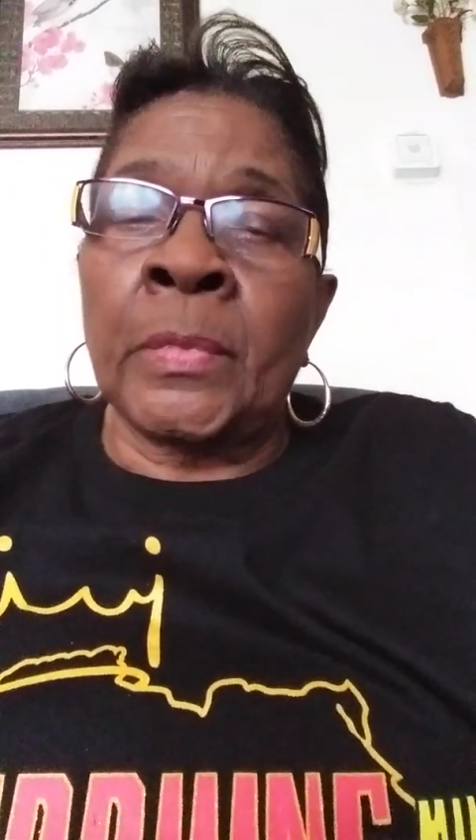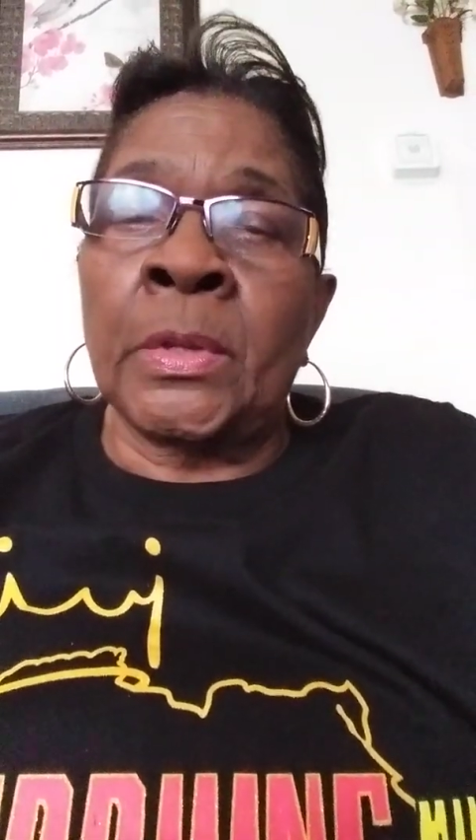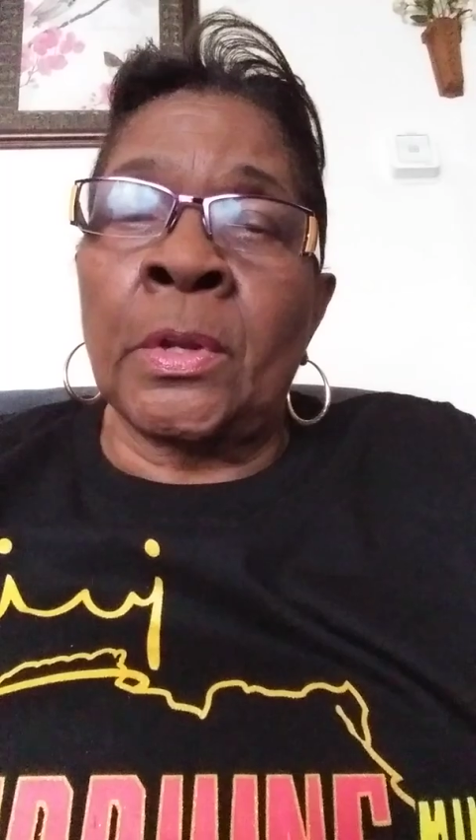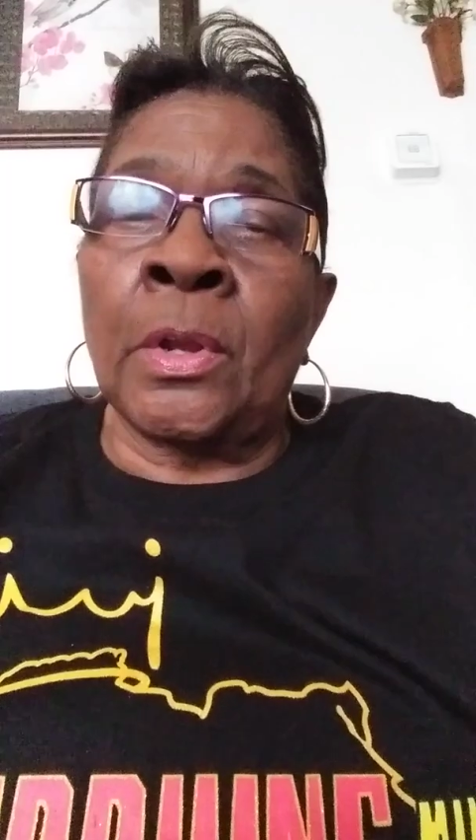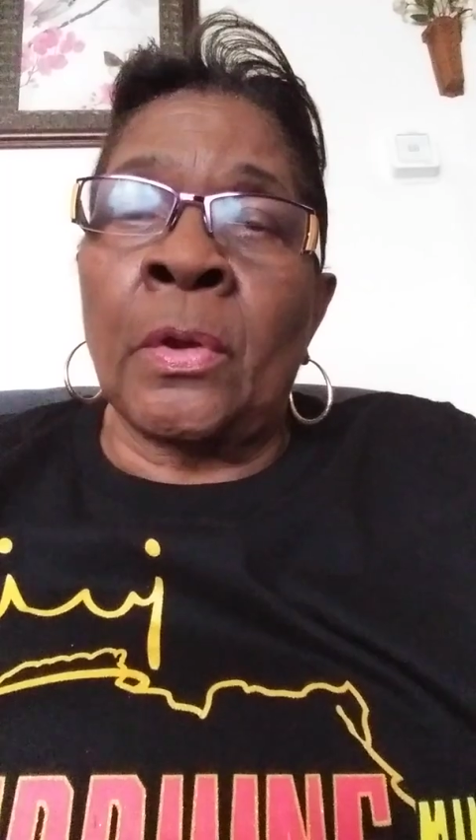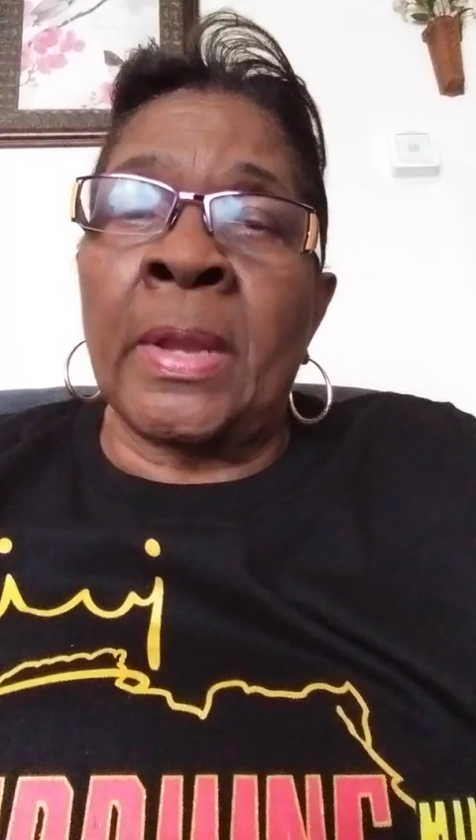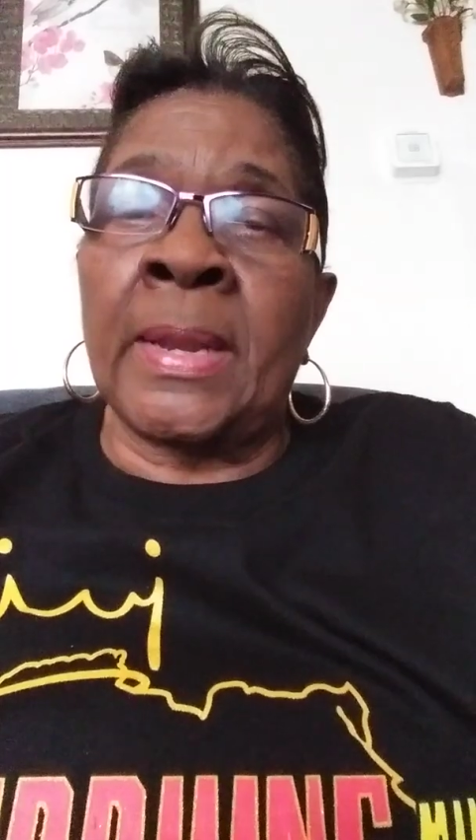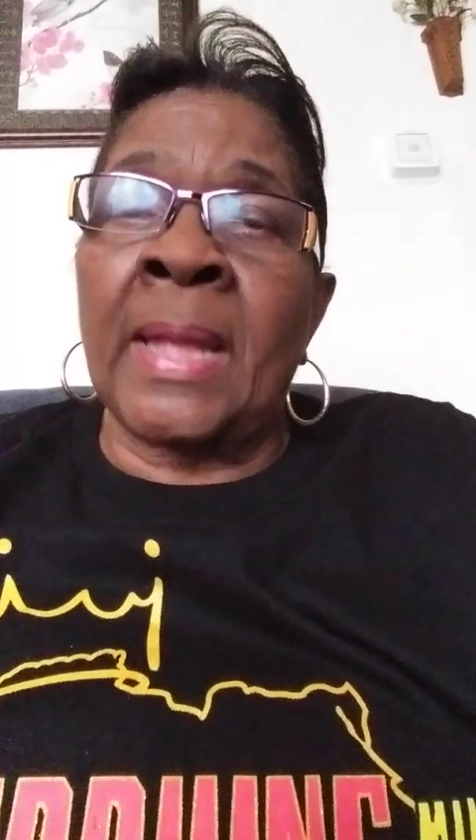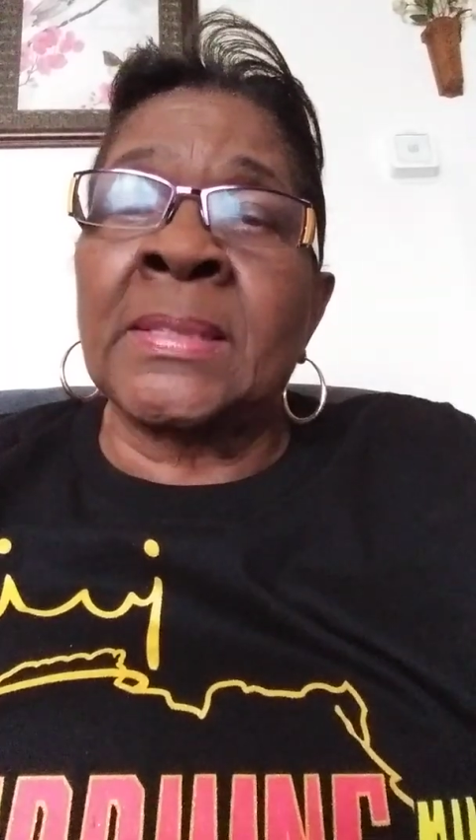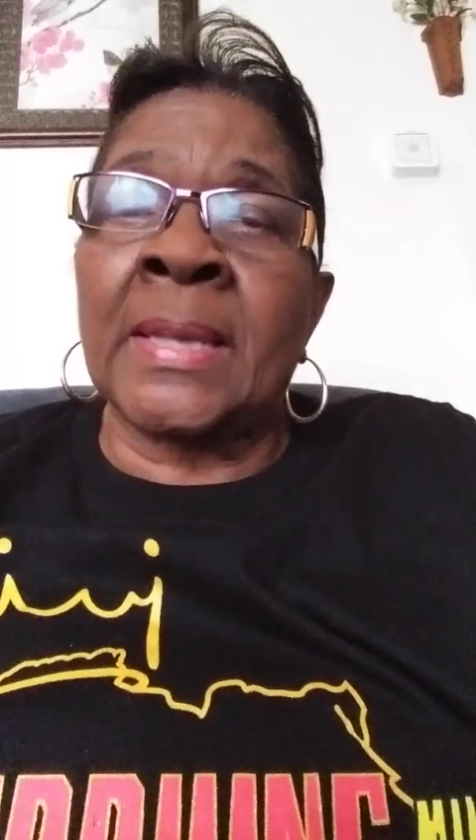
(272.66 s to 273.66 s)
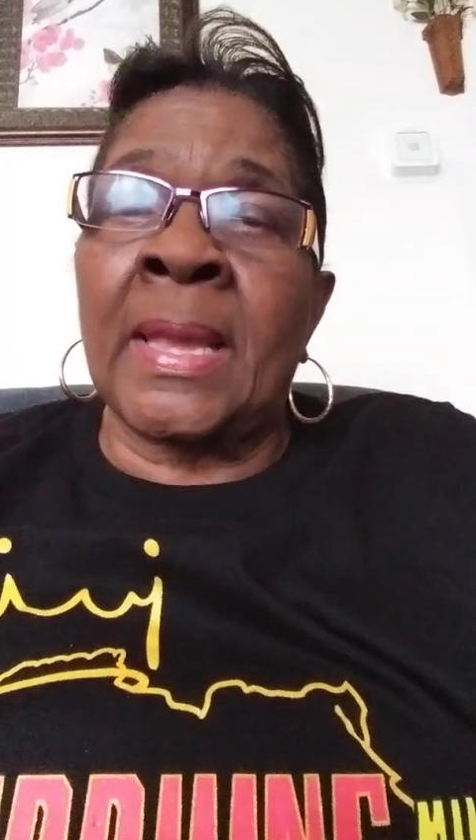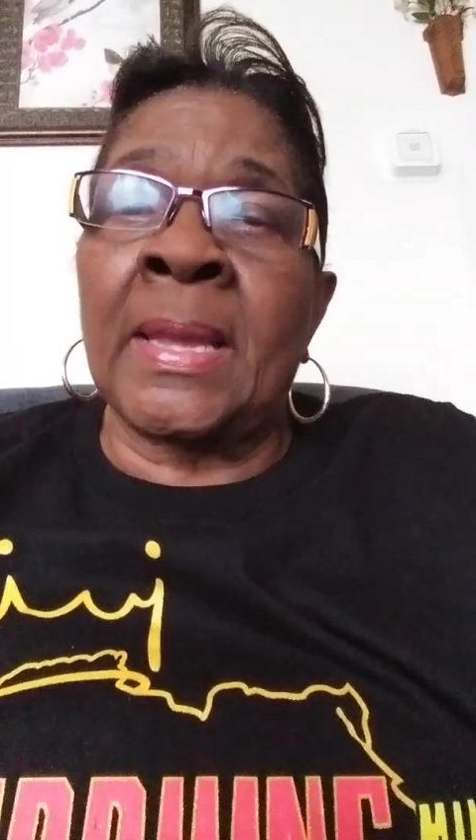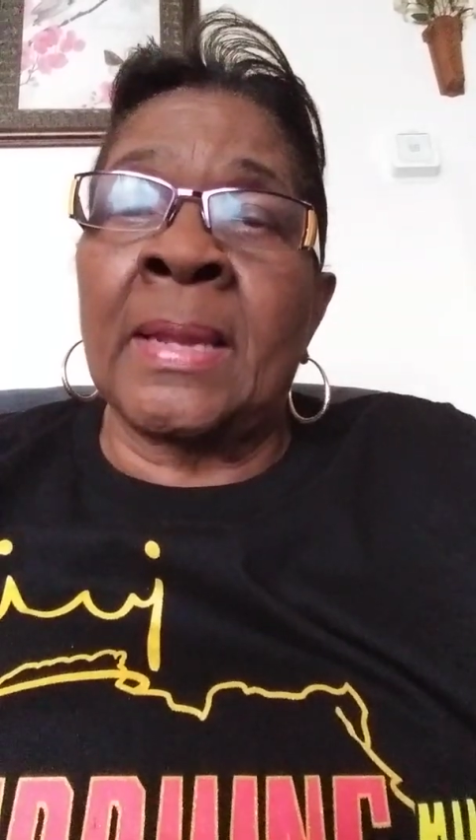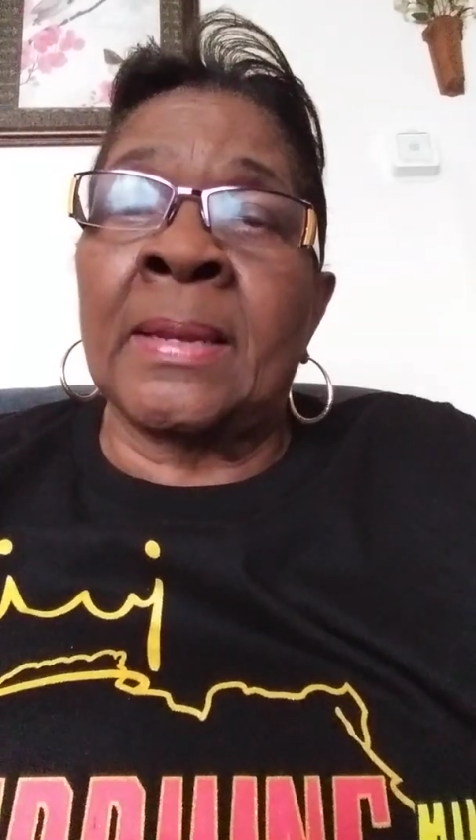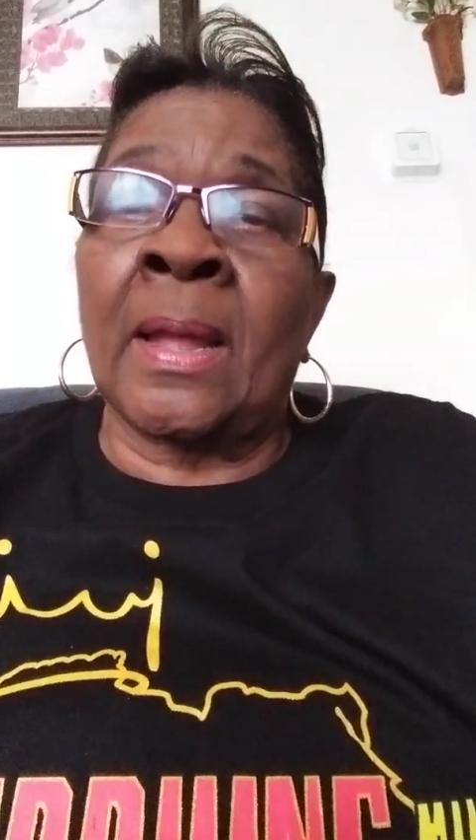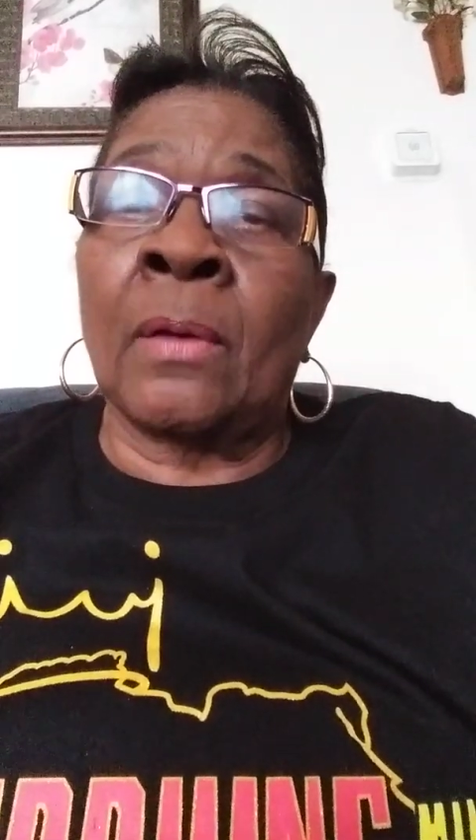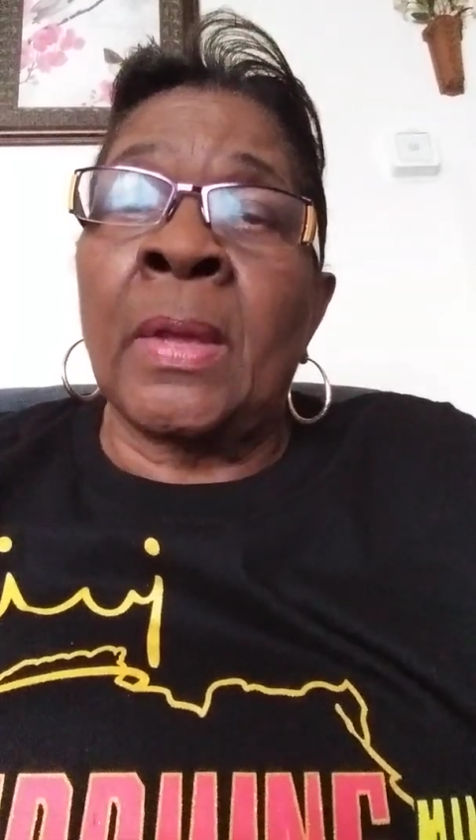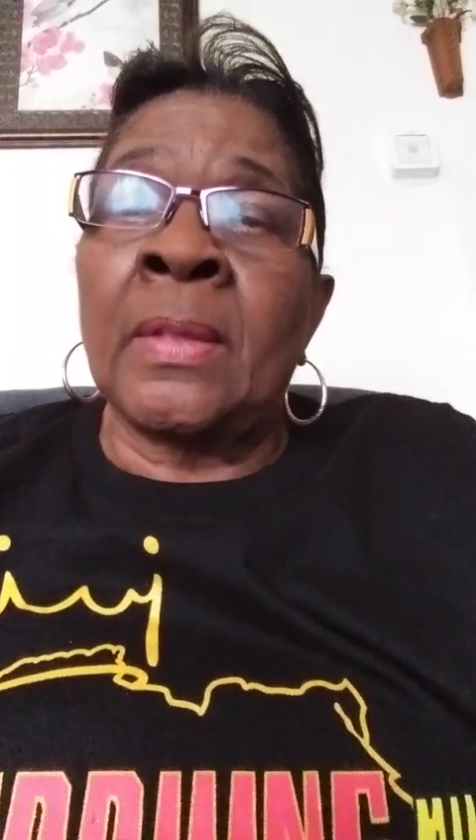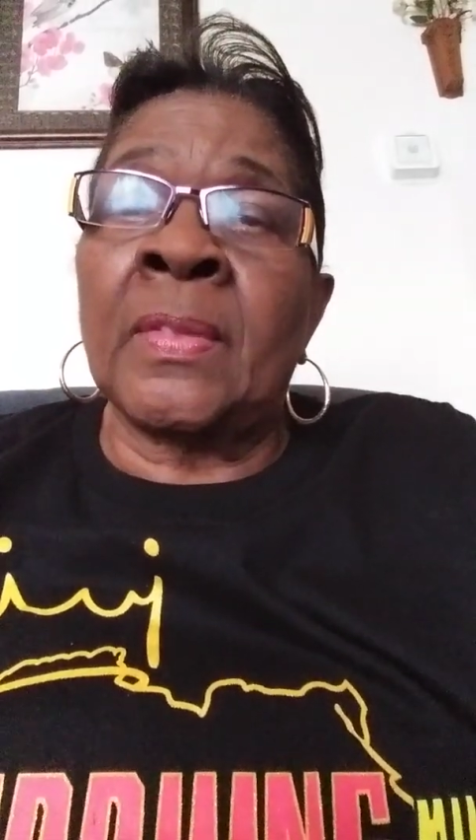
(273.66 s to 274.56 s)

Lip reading: and that's a handout.